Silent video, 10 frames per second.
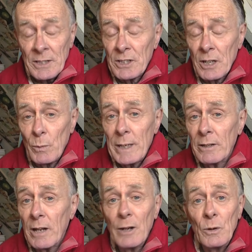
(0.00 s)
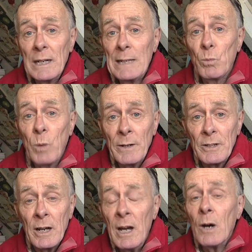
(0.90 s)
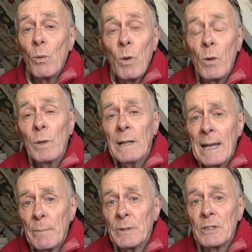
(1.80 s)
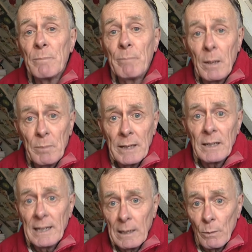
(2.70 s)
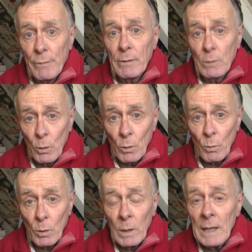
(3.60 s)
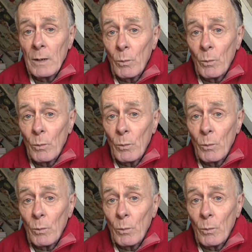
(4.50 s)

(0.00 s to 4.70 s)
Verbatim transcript: and so we can only wonder what will happen to Public Health Cornwall